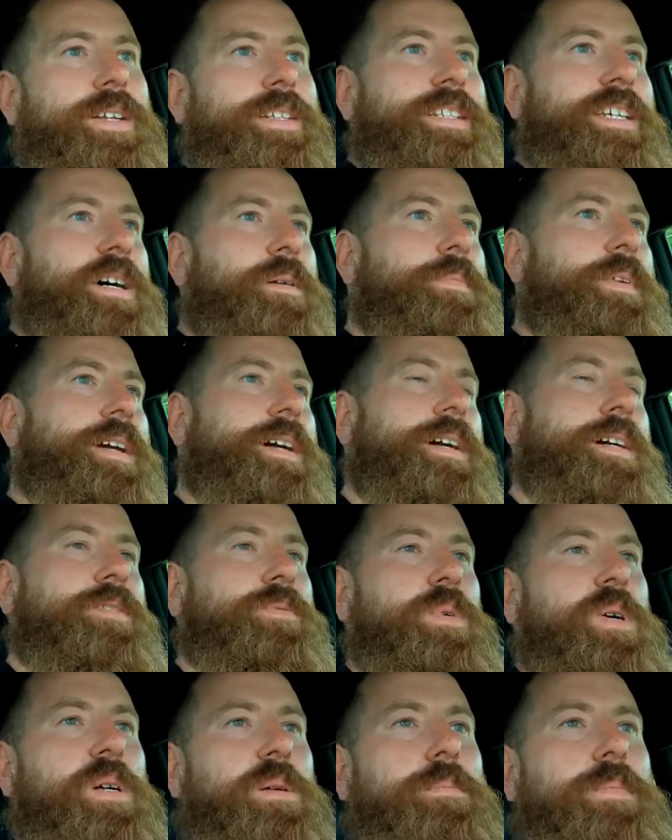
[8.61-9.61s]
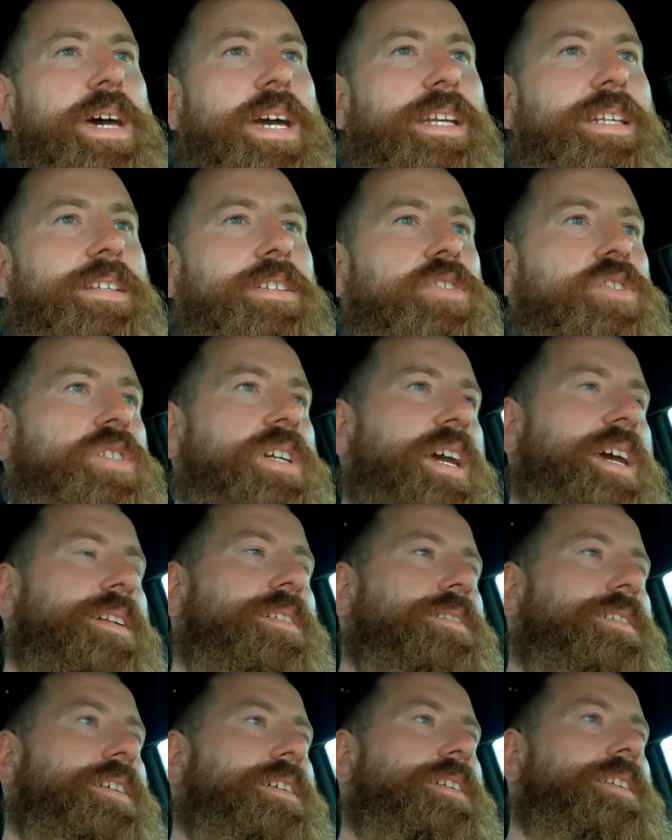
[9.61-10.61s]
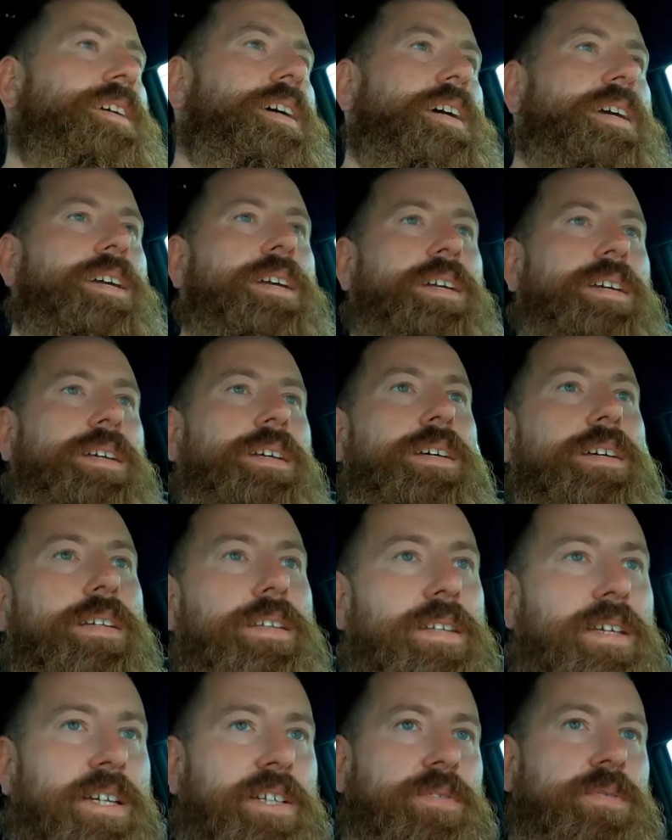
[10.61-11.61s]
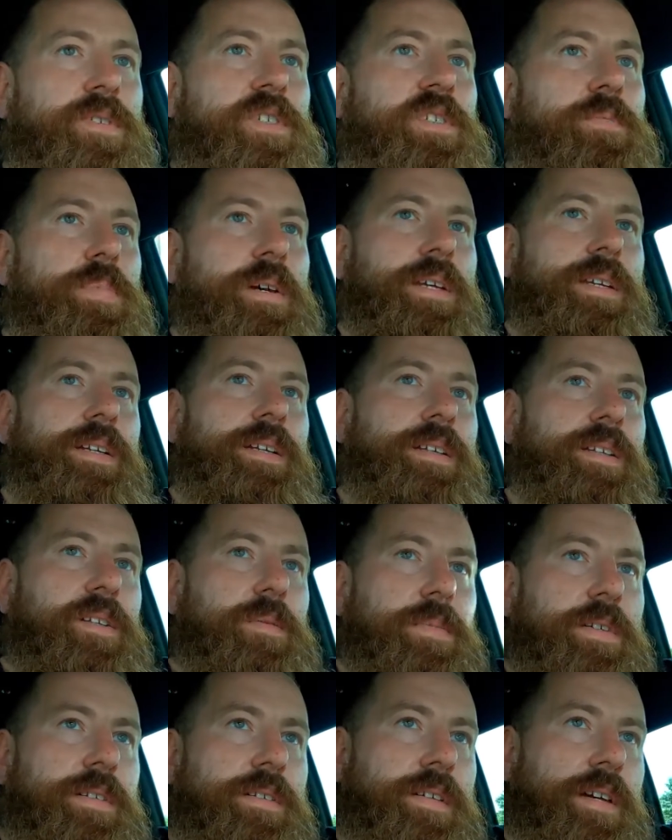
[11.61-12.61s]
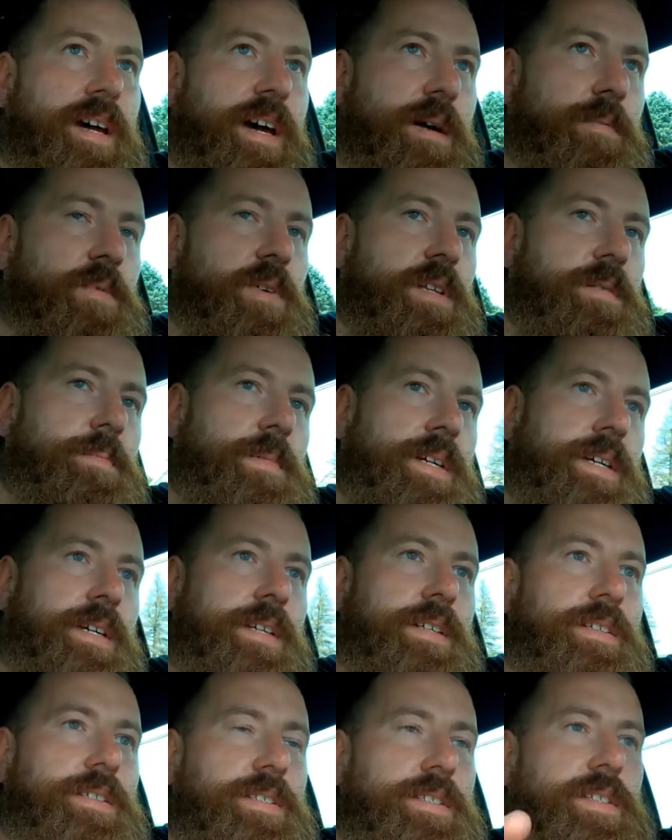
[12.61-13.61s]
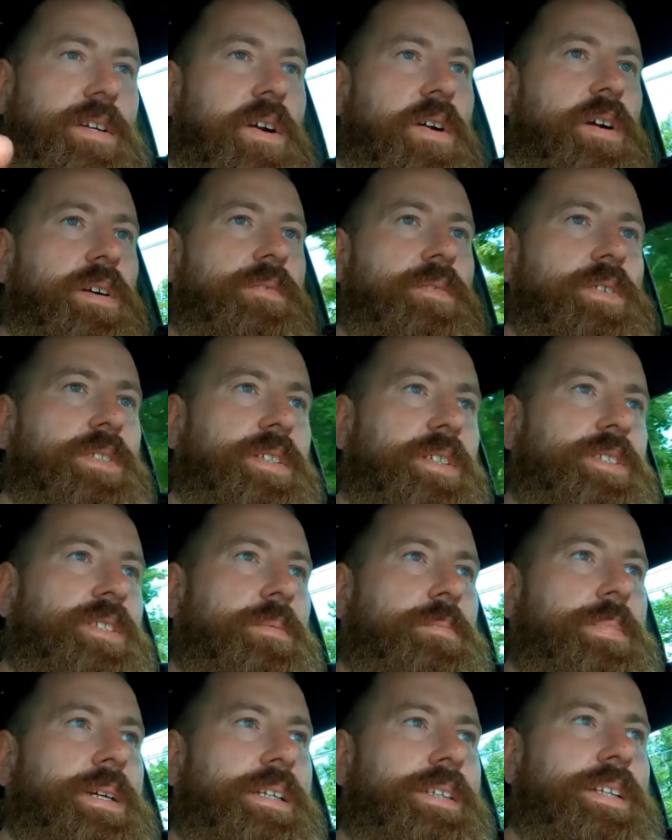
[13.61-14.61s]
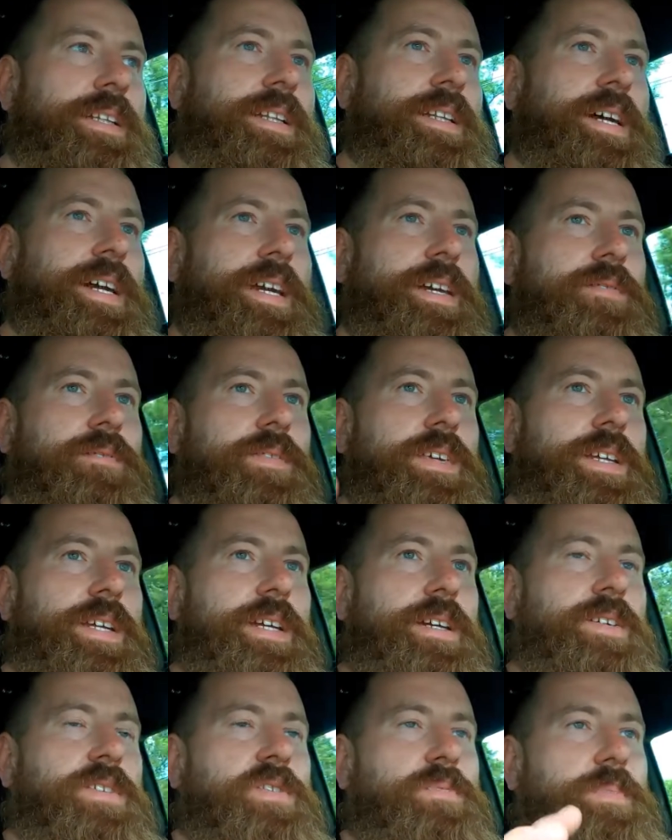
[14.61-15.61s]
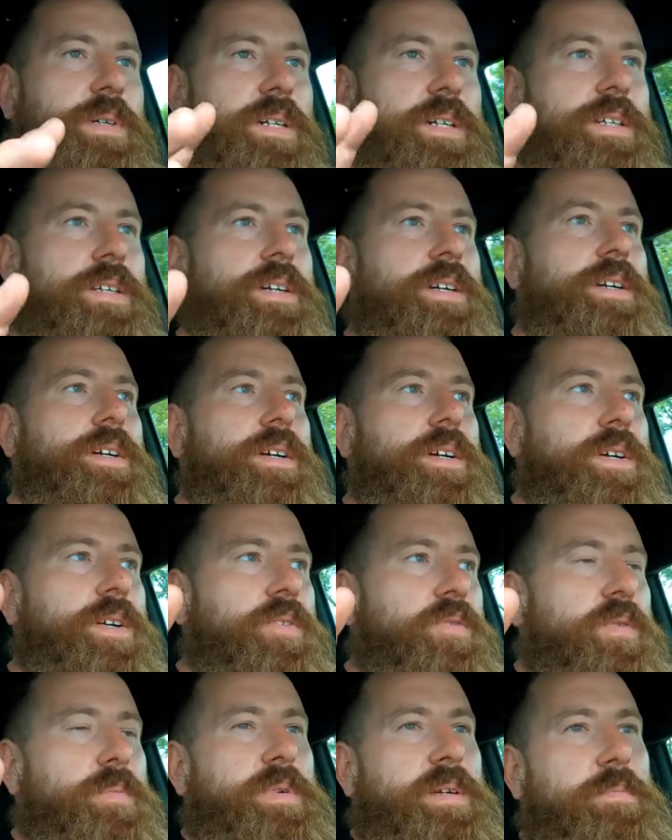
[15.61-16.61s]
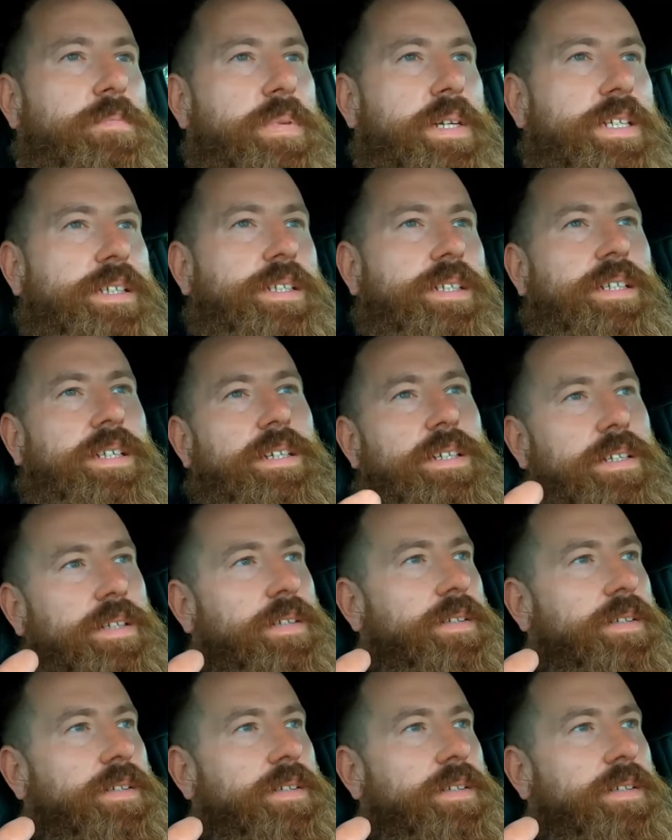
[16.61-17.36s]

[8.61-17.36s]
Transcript: What is up, guys? Welcome back to the channel today. Thanks for spending a little bit of time with me. Sorry for such a big delay in videos, but we've been busy.